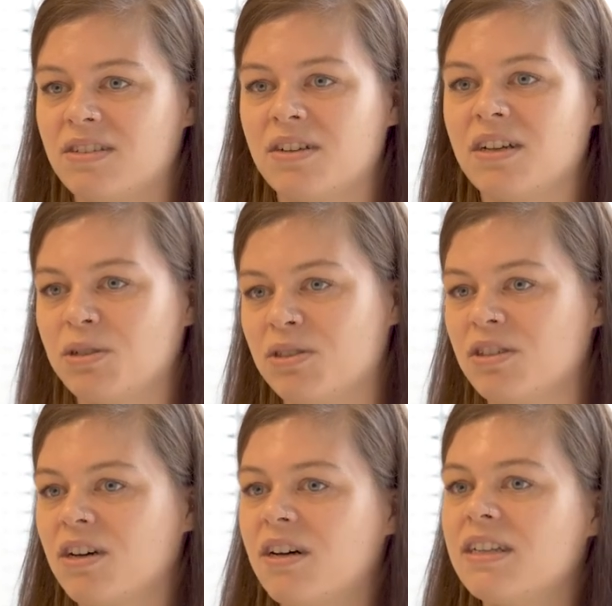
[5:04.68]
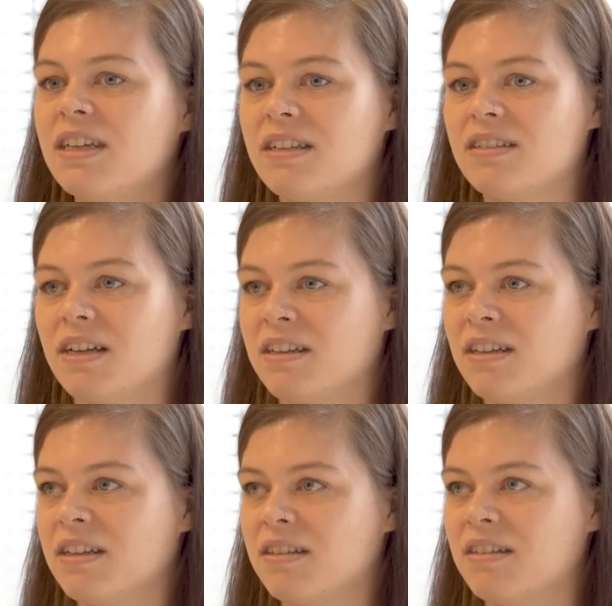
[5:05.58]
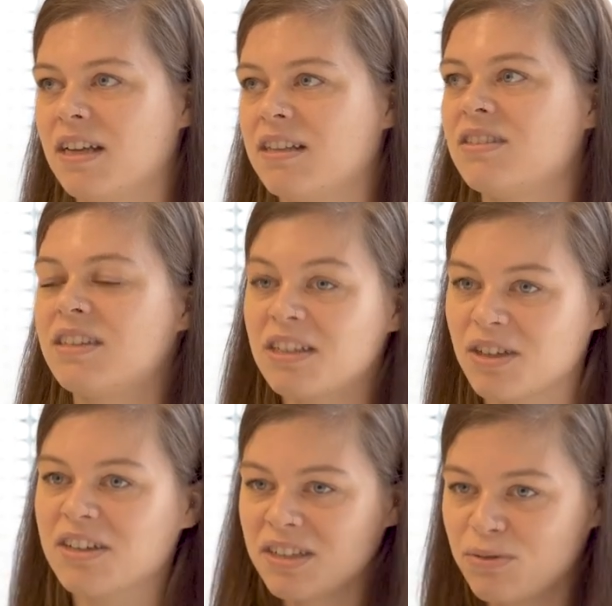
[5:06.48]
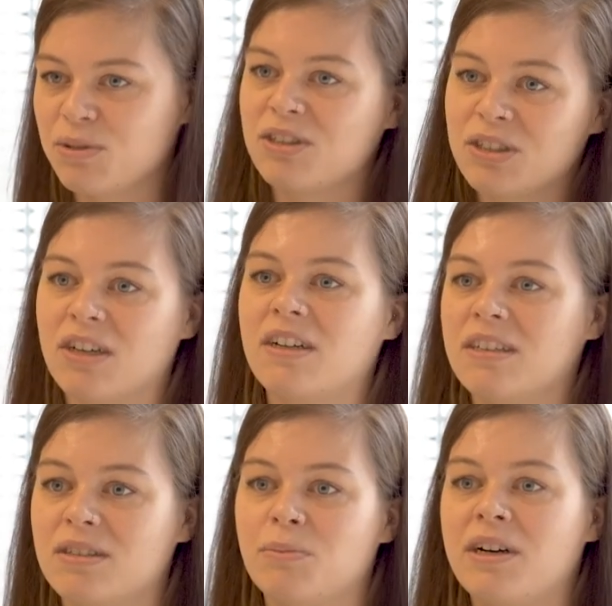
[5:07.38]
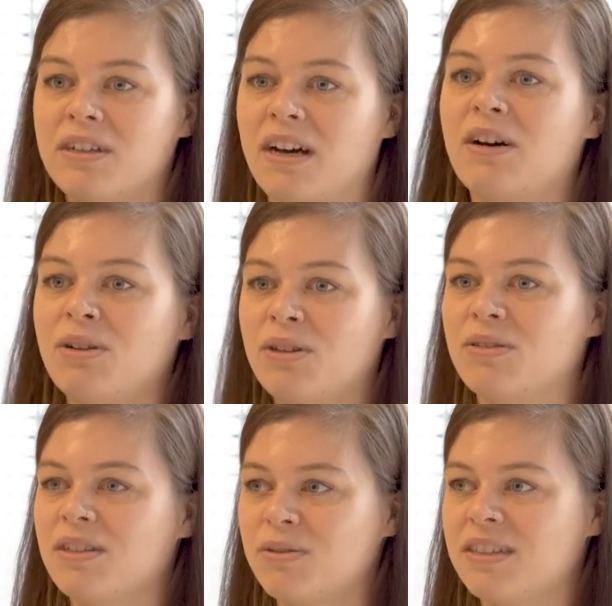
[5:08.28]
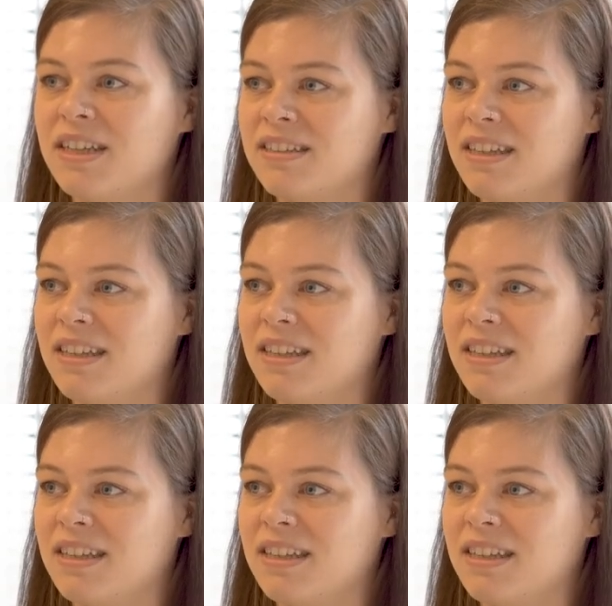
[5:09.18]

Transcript: talking with your colleagues and and stay talking with your colleagues about how you deal with that.